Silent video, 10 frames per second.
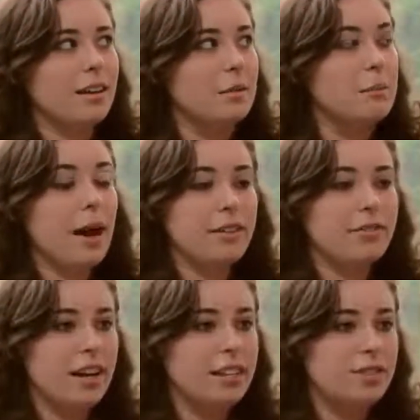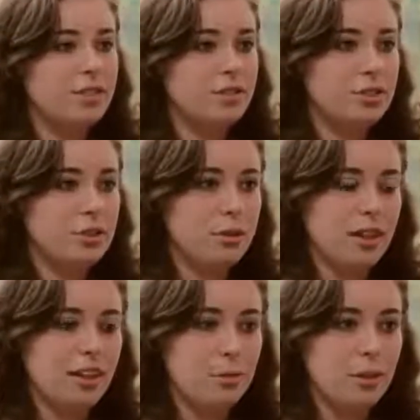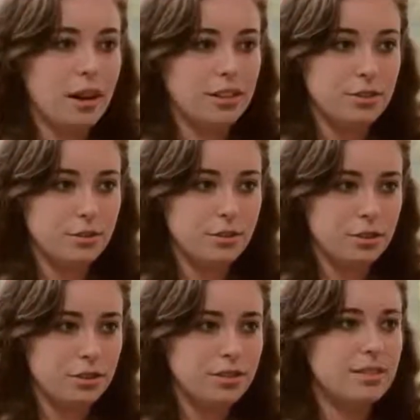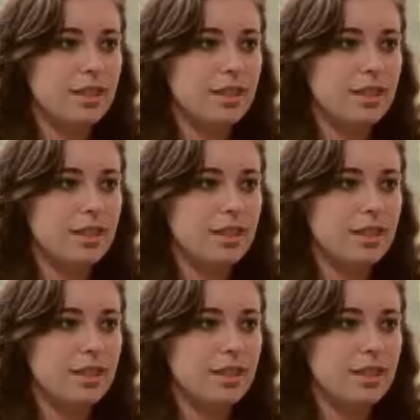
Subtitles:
My advice to incoming high school students